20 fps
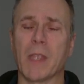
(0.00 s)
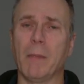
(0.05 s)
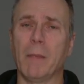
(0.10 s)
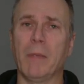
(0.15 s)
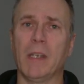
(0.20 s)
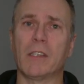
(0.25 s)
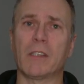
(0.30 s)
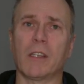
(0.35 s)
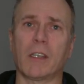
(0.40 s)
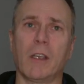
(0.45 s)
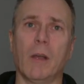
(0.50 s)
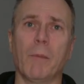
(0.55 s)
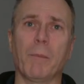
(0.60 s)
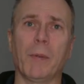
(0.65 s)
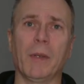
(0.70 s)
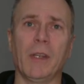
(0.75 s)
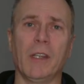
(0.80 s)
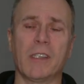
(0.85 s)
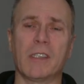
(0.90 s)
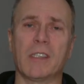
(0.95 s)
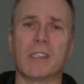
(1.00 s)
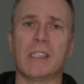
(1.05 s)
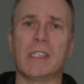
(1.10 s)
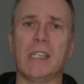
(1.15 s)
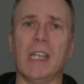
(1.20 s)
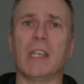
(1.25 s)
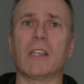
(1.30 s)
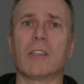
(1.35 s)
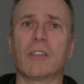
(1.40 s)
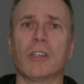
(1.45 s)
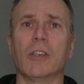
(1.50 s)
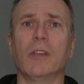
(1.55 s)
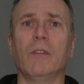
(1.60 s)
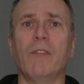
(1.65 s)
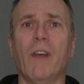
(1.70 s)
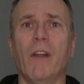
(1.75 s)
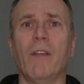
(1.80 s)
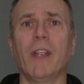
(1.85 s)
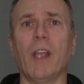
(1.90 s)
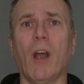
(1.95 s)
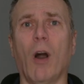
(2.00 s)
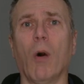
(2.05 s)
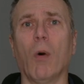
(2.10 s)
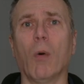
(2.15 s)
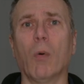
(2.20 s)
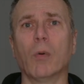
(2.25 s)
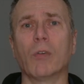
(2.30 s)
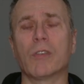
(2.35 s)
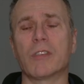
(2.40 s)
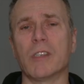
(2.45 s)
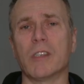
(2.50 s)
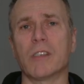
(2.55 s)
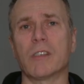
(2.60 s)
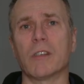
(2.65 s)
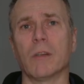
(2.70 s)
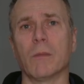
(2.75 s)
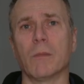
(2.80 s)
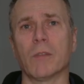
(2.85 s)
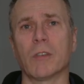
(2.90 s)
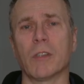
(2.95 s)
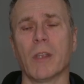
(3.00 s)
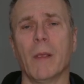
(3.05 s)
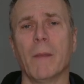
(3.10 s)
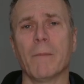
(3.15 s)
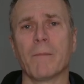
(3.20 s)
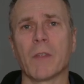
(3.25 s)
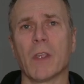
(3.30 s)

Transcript: it means that companies stick to very old systems.